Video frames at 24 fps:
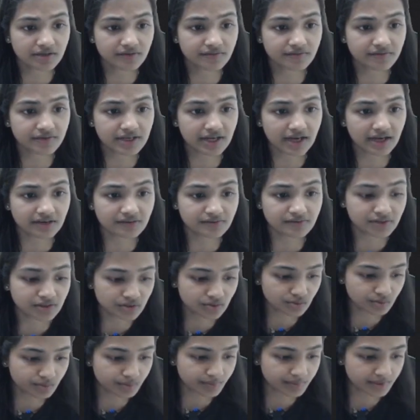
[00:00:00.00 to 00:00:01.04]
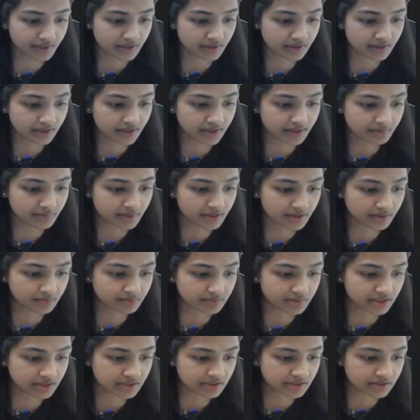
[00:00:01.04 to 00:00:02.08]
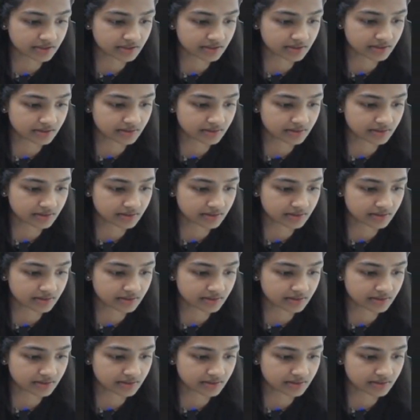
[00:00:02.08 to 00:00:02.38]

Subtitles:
we have a 2p, let me rub this.